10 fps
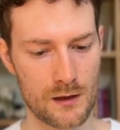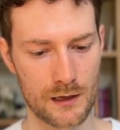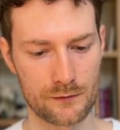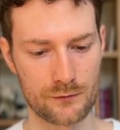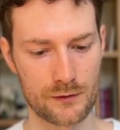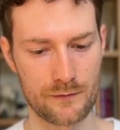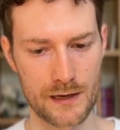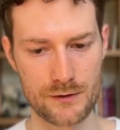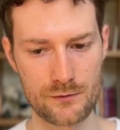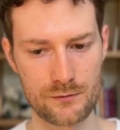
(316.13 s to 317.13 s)
and for the
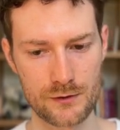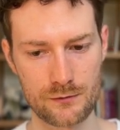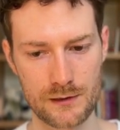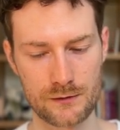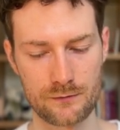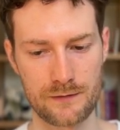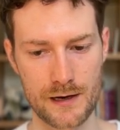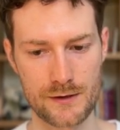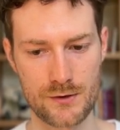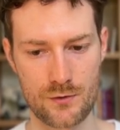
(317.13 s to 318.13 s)
value, you need to
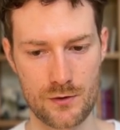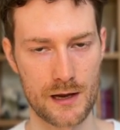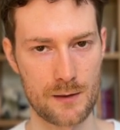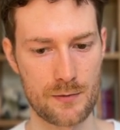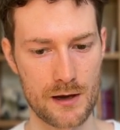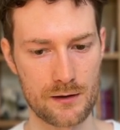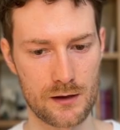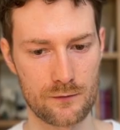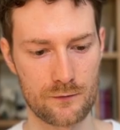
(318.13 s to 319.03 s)
find your API key